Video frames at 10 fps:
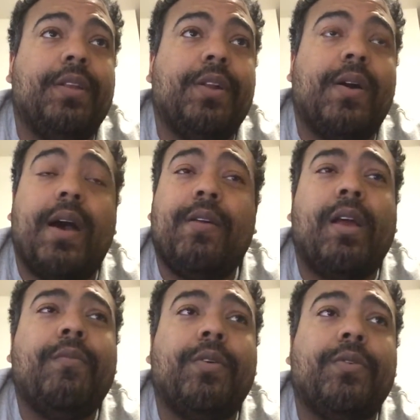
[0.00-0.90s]
I
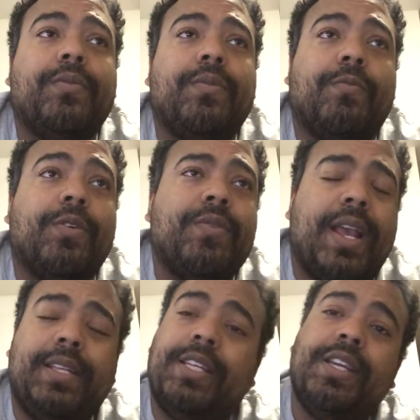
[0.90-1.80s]
rolled
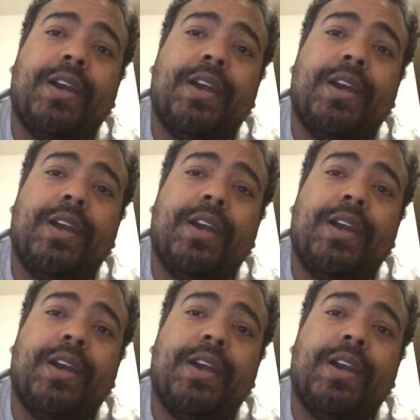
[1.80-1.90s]
19